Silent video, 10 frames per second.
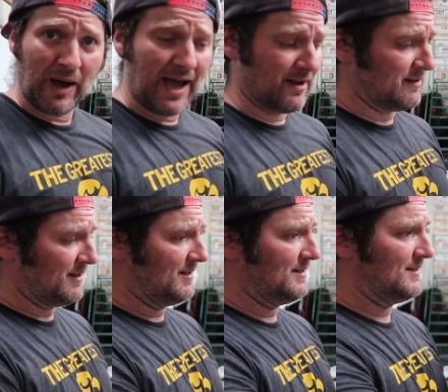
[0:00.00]
pile,
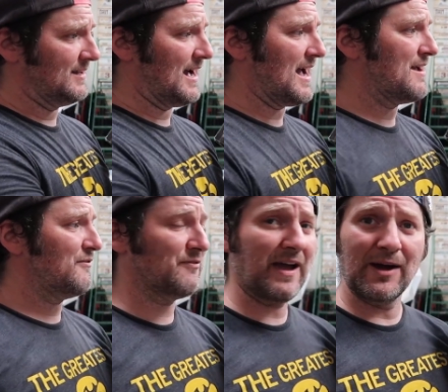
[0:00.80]
I
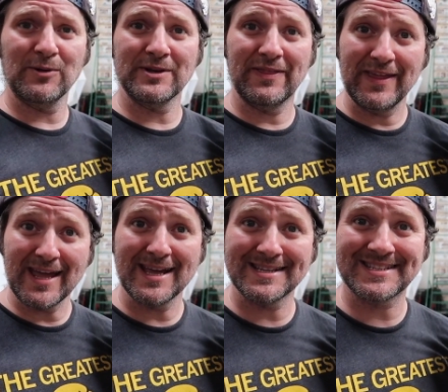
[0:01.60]
found
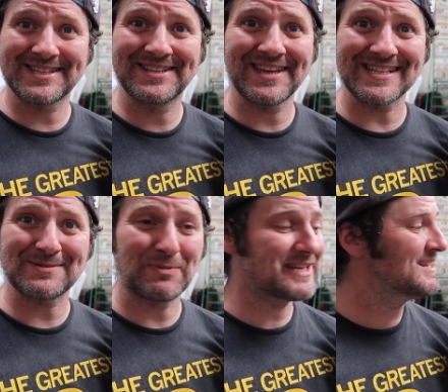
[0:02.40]
this that's
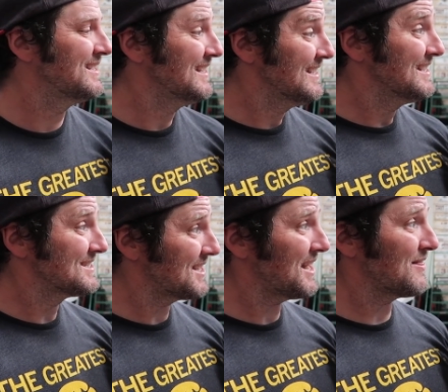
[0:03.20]
been
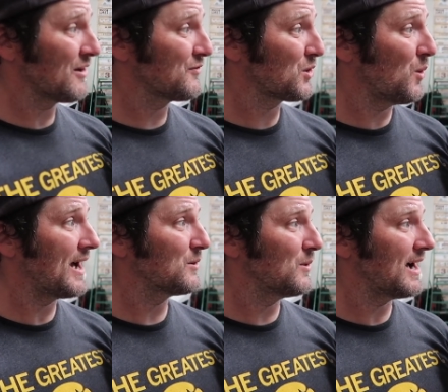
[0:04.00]
sitting there for
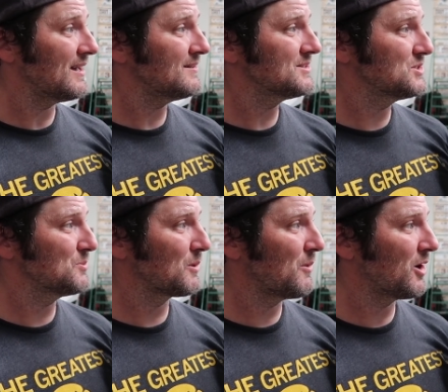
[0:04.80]
quite a while.
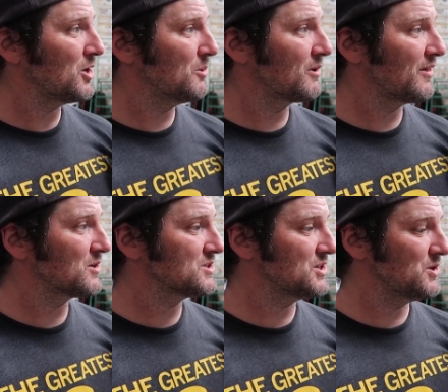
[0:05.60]
Super Mario
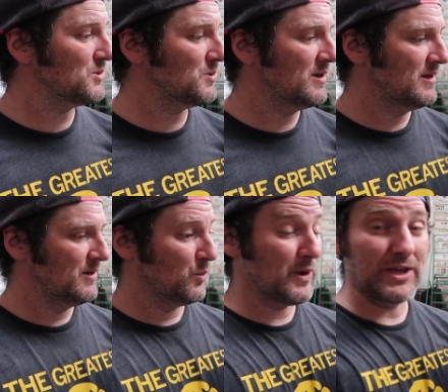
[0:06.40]
Brothers U
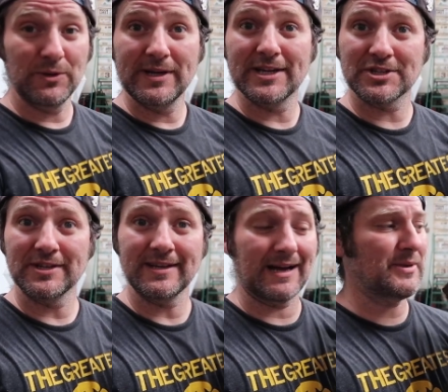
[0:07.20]
Wii U
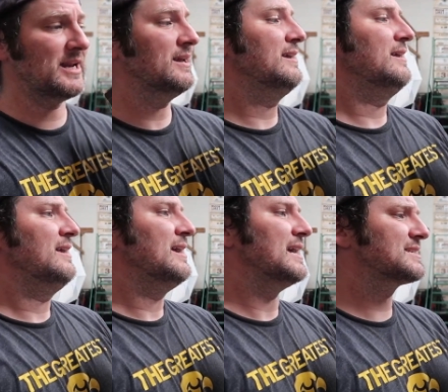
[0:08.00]
edition. I mean,
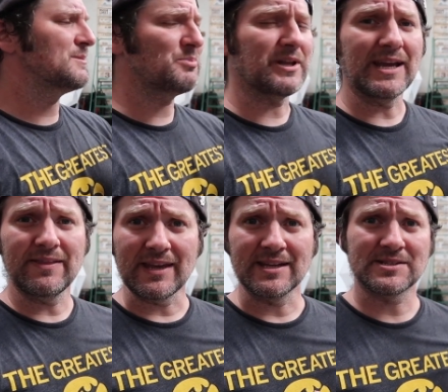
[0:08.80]
It's
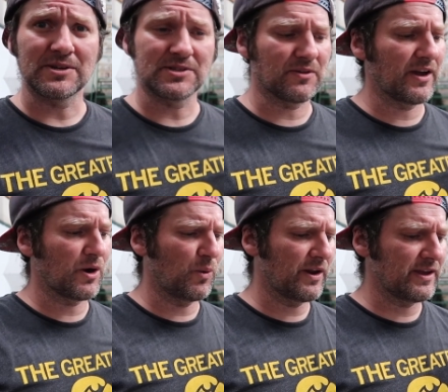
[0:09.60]
complete. The inserts are
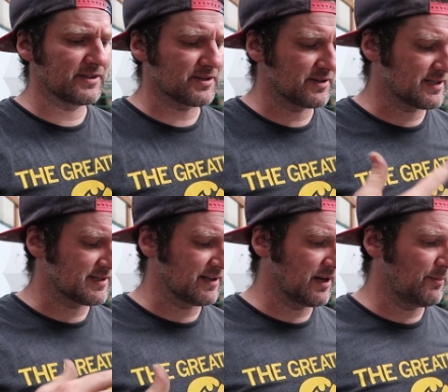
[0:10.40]
there. One of the inserts
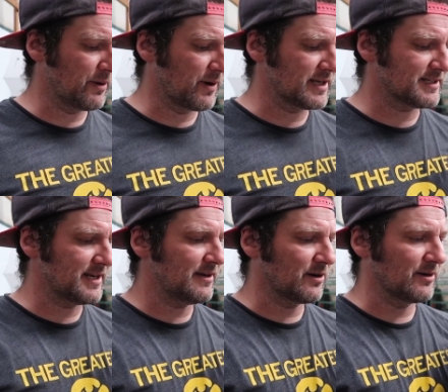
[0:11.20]
is a little bit
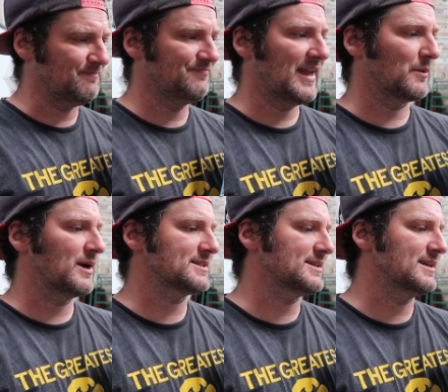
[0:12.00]
rusty, or not
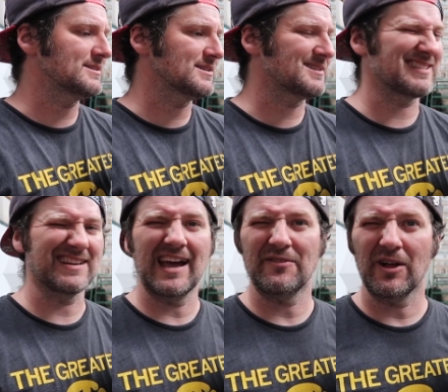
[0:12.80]
rusty, it just doesn't
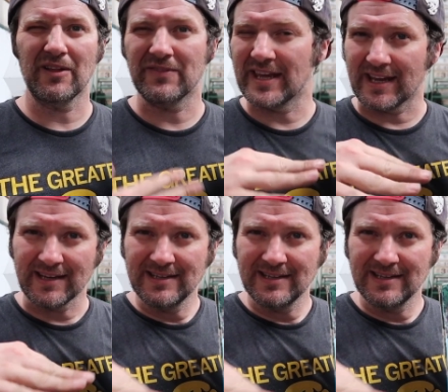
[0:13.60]
have all of the